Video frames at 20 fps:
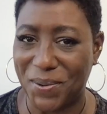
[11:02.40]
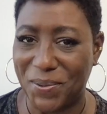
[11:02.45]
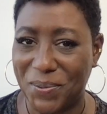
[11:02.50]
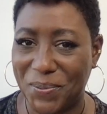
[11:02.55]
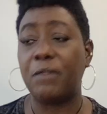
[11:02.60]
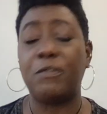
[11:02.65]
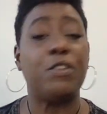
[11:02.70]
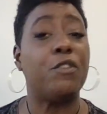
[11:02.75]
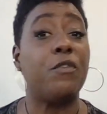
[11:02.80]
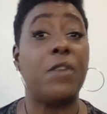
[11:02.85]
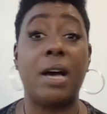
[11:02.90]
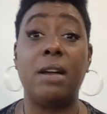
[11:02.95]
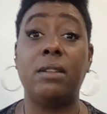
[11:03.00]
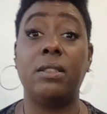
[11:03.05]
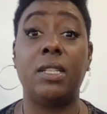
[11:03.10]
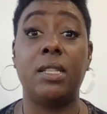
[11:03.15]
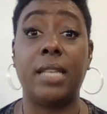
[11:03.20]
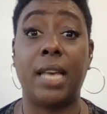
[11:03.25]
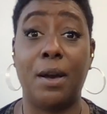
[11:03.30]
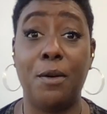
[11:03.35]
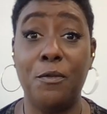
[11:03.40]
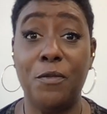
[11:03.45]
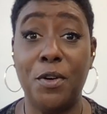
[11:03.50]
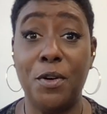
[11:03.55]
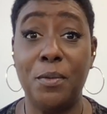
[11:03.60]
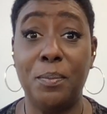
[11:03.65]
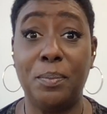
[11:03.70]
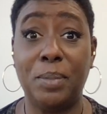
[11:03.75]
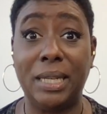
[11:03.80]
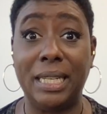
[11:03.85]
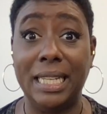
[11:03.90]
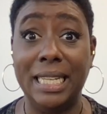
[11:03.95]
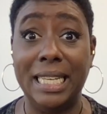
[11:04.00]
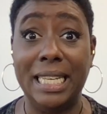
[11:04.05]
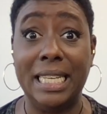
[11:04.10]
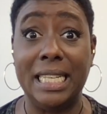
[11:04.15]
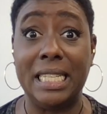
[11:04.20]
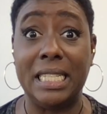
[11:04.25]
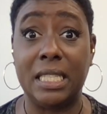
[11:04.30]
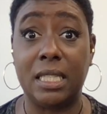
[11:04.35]
If you found this helpful,
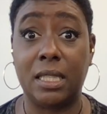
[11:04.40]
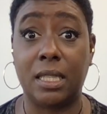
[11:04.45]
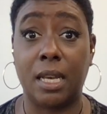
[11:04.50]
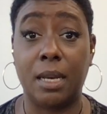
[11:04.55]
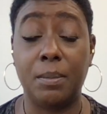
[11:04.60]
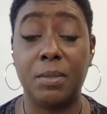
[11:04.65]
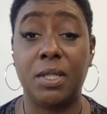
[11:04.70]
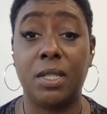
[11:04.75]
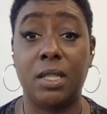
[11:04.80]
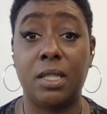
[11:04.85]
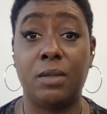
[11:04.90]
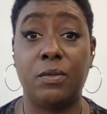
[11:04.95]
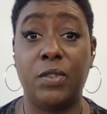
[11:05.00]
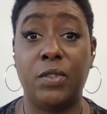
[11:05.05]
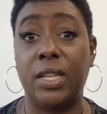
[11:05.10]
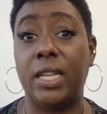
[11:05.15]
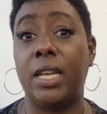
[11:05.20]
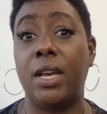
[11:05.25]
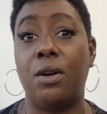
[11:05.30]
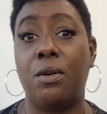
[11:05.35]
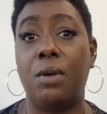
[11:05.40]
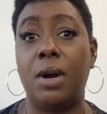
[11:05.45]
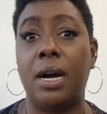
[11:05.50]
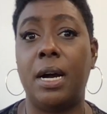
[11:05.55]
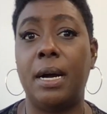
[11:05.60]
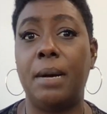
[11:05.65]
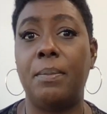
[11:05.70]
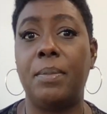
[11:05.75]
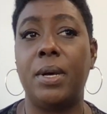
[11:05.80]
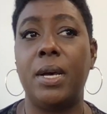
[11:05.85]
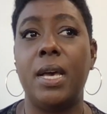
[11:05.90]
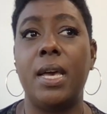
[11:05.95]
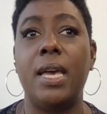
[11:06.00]
please thumbs this video up.